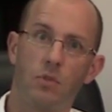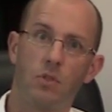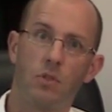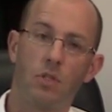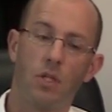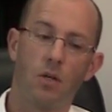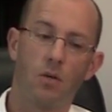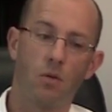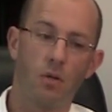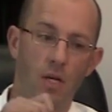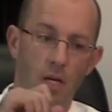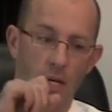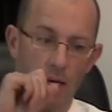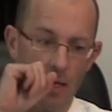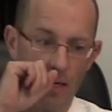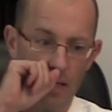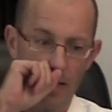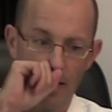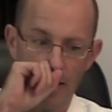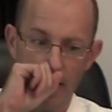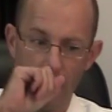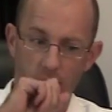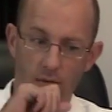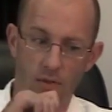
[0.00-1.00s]
So
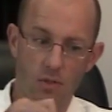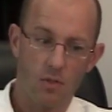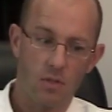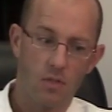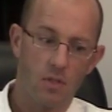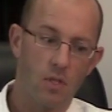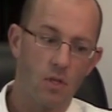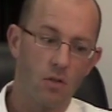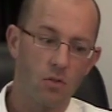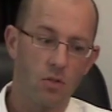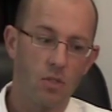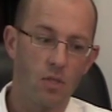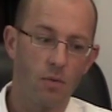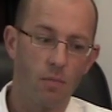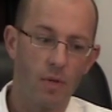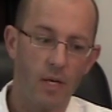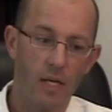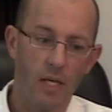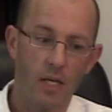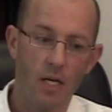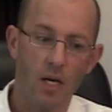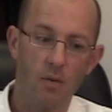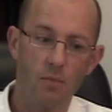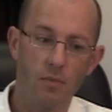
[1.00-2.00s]
even though
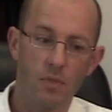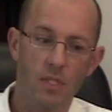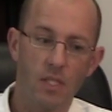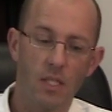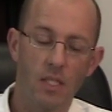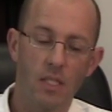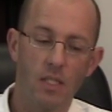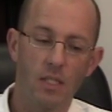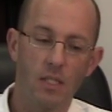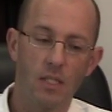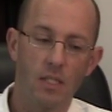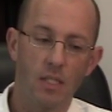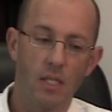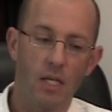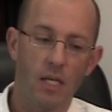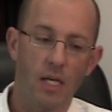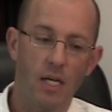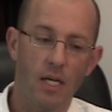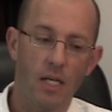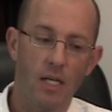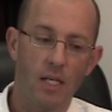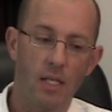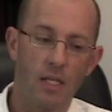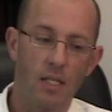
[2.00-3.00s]
somebody comes in
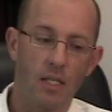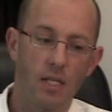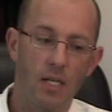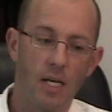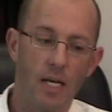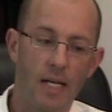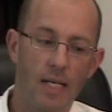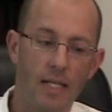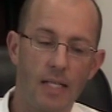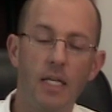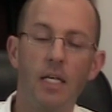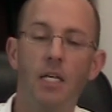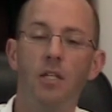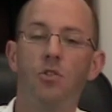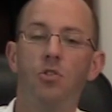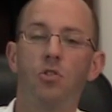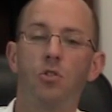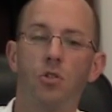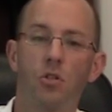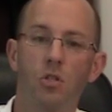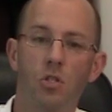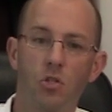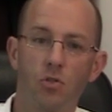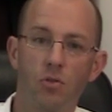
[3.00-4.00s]
and, and
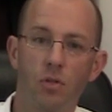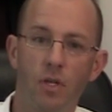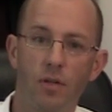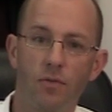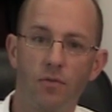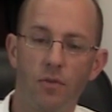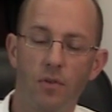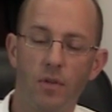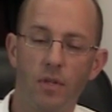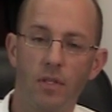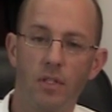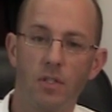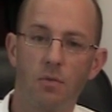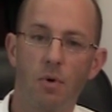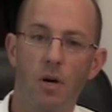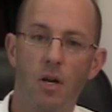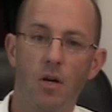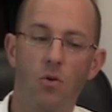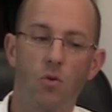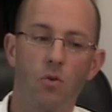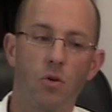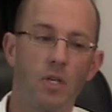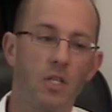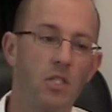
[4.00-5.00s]
needs surgery for their
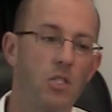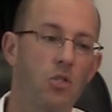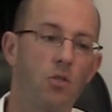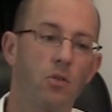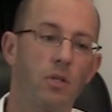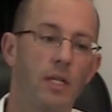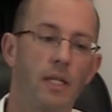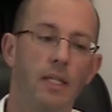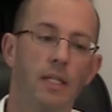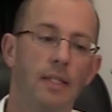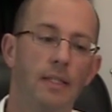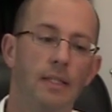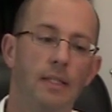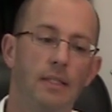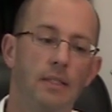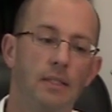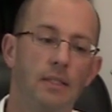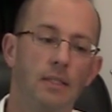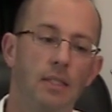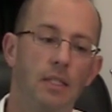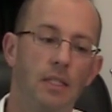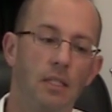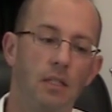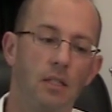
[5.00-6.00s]
spinal cord injury,
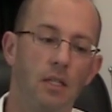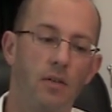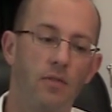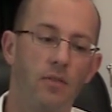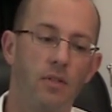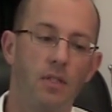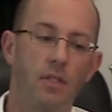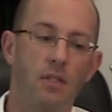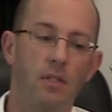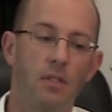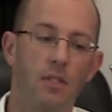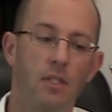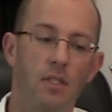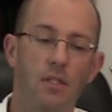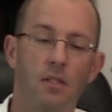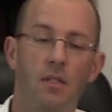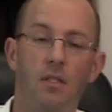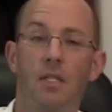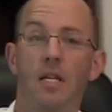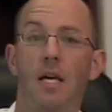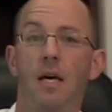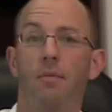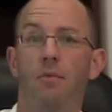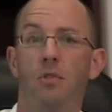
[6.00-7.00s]
uh, often the,
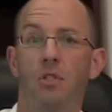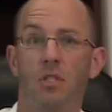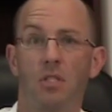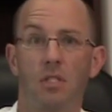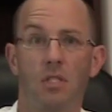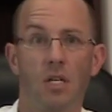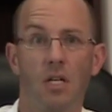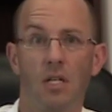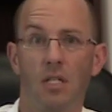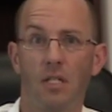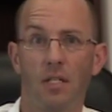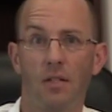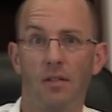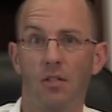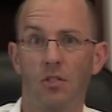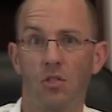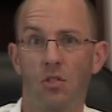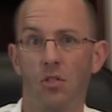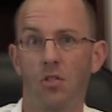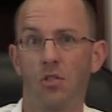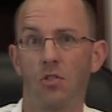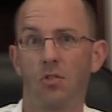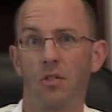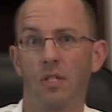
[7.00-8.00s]
the damage is done and the
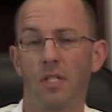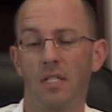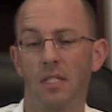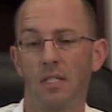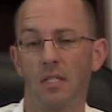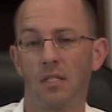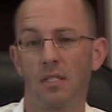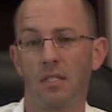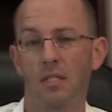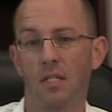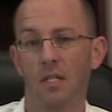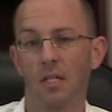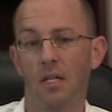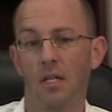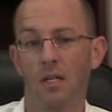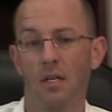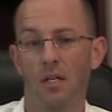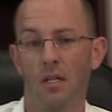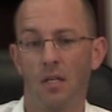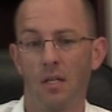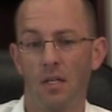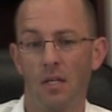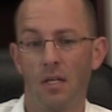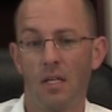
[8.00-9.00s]
surgery is uh,
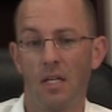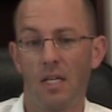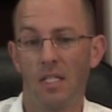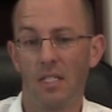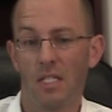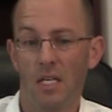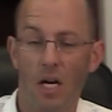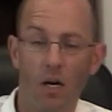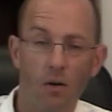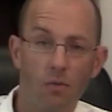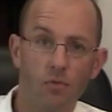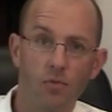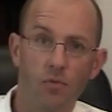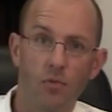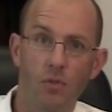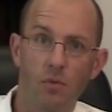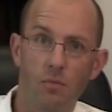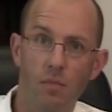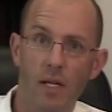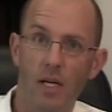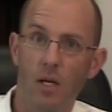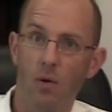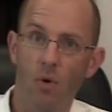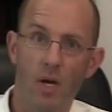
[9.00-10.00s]
is helpful
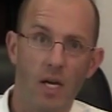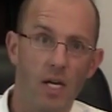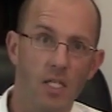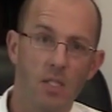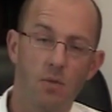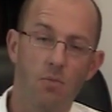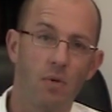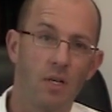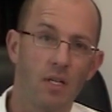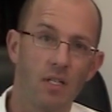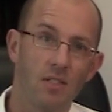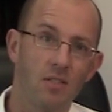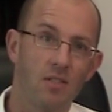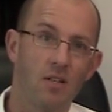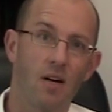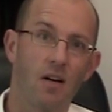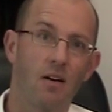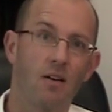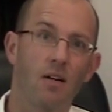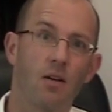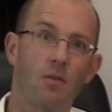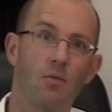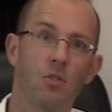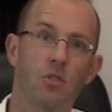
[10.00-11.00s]
in many ways, but it's
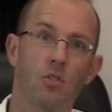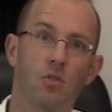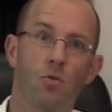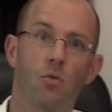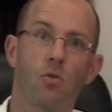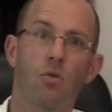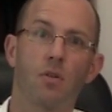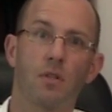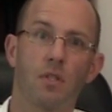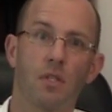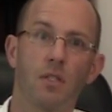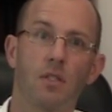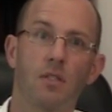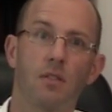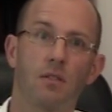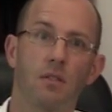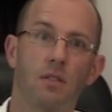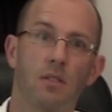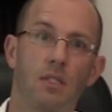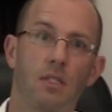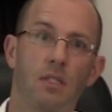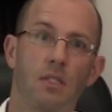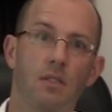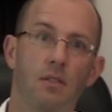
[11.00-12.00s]
not going to restore
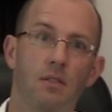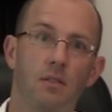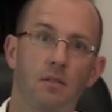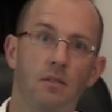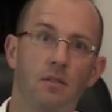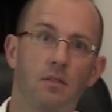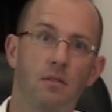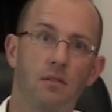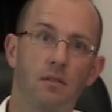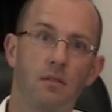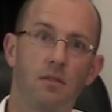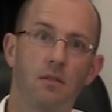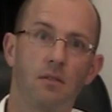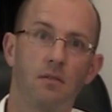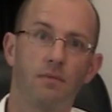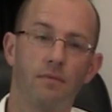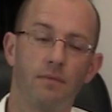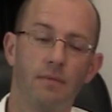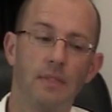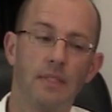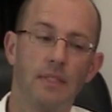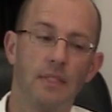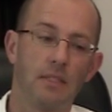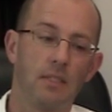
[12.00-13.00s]
their, uh,
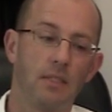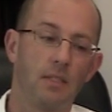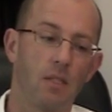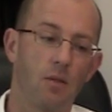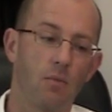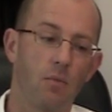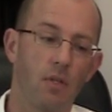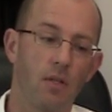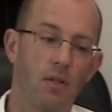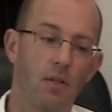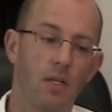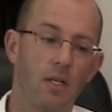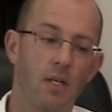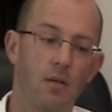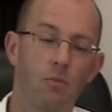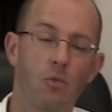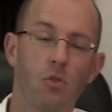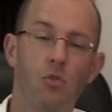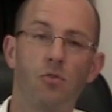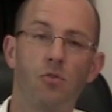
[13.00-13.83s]
their ability to